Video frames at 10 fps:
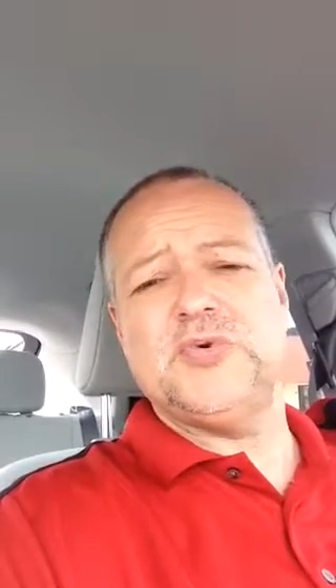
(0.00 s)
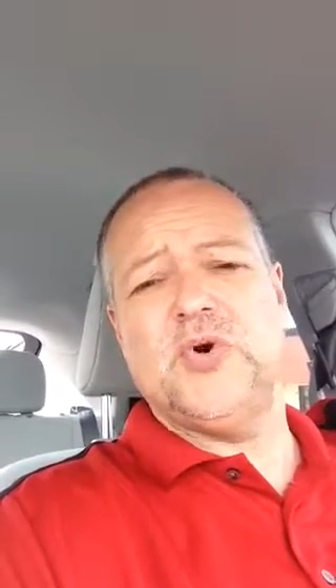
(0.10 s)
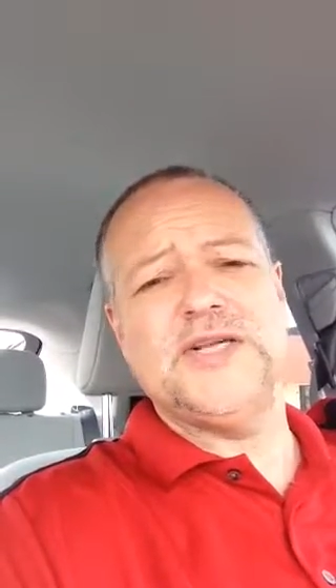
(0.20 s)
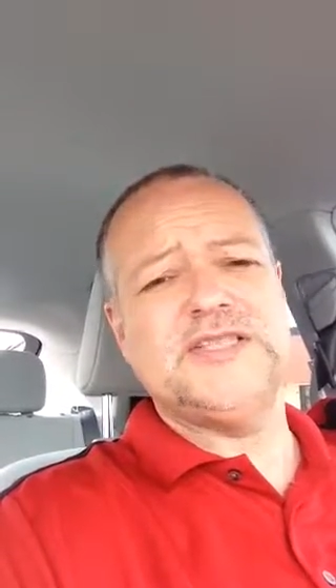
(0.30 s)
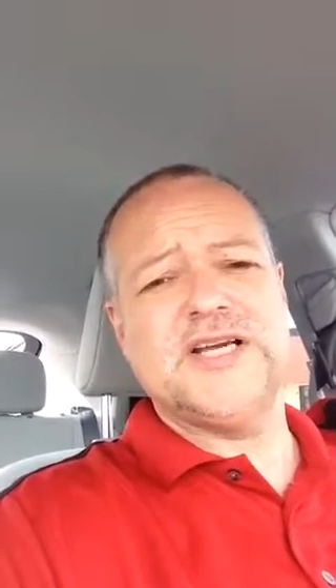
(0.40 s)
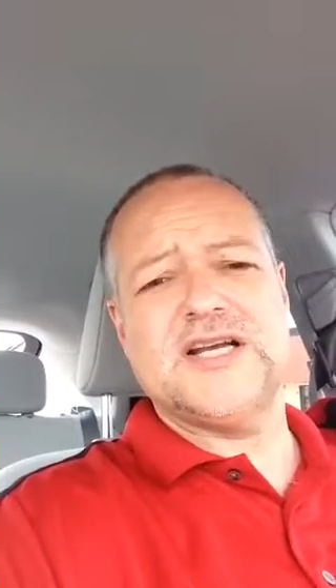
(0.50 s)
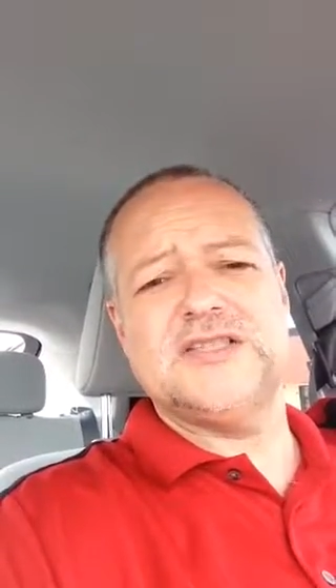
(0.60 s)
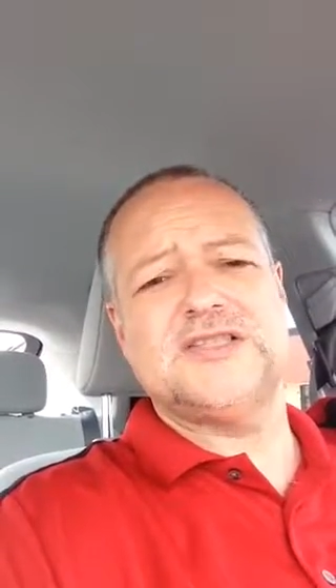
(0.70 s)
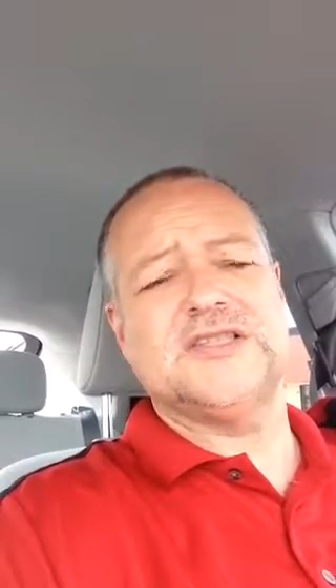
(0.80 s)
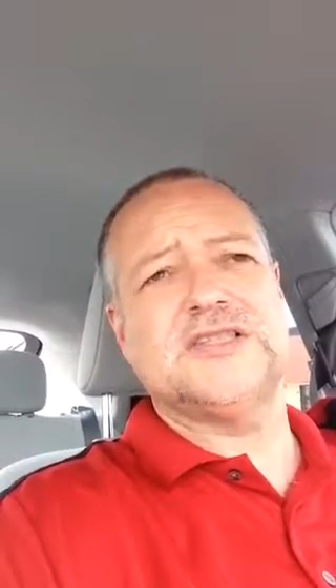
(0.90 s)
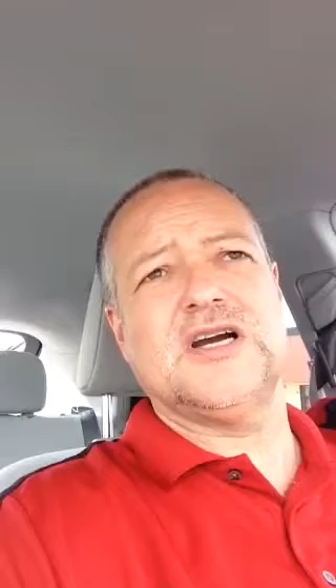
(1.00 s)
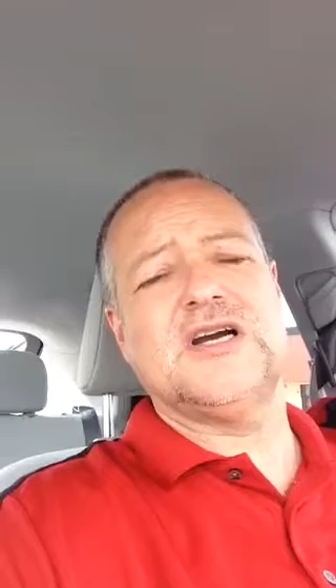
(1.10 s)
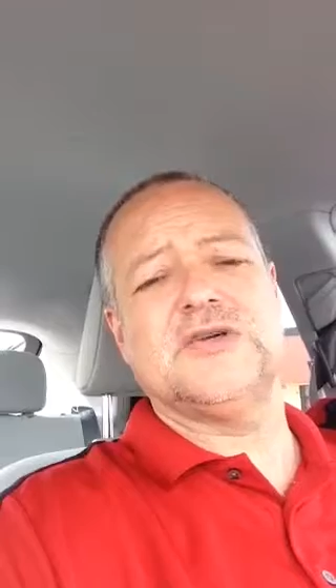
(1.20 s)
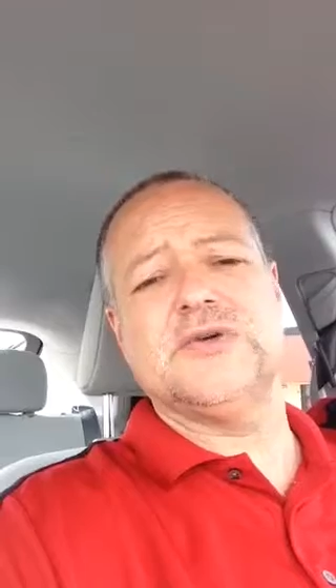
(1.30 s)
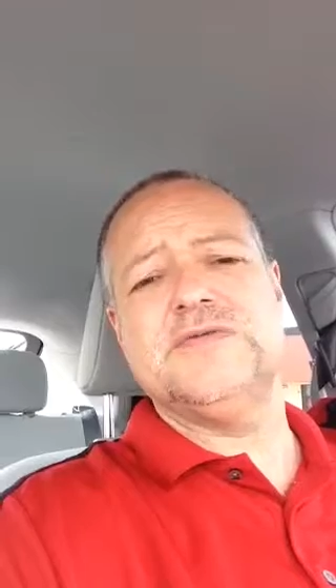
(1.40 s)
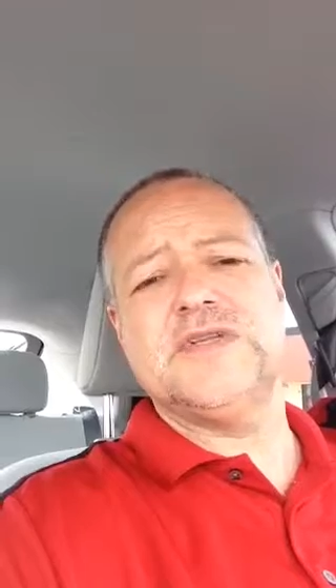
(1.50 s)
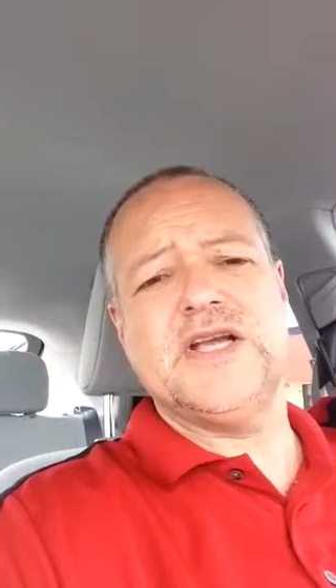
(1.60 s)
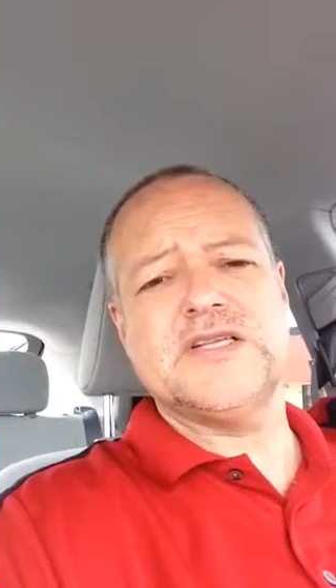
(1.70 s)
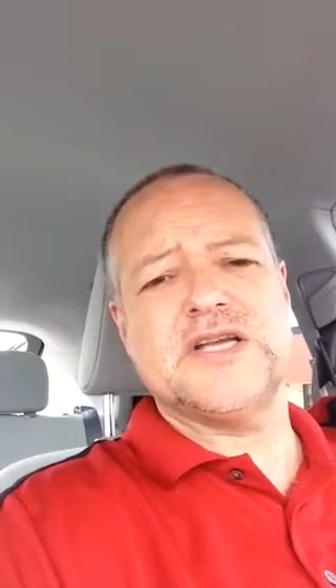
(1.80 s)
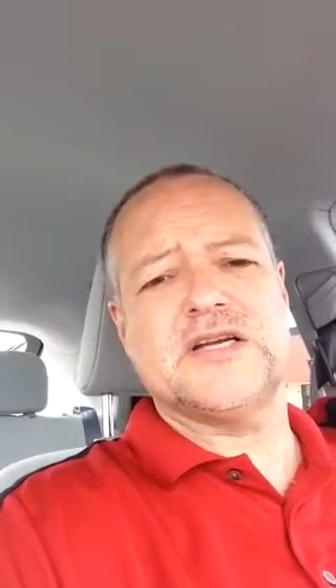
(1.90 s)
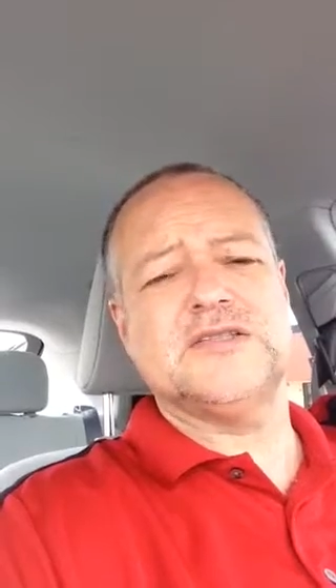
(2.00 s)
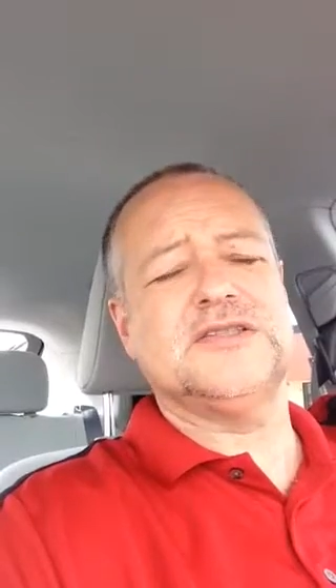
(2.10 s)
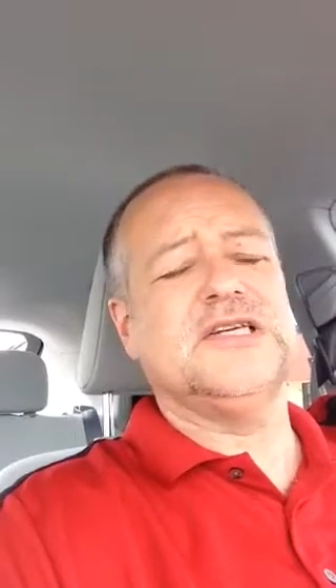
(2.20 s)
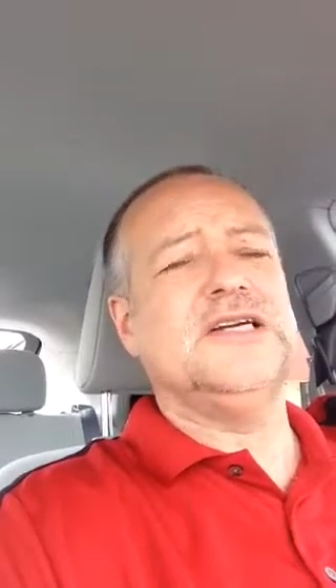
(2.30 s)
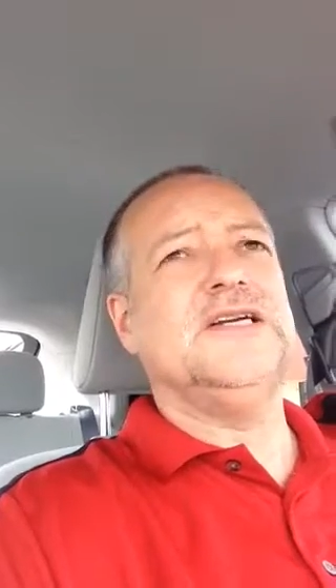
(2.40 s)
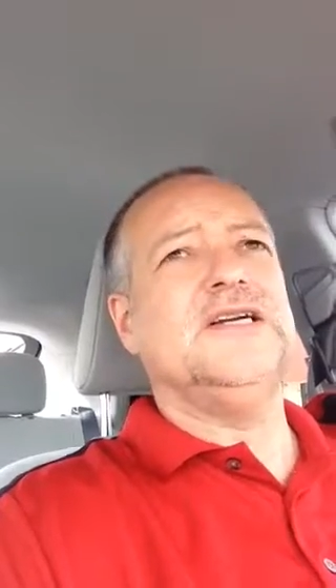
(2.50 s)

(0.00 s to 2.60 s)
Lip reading: 20 seconds to start, or even 10 seconds,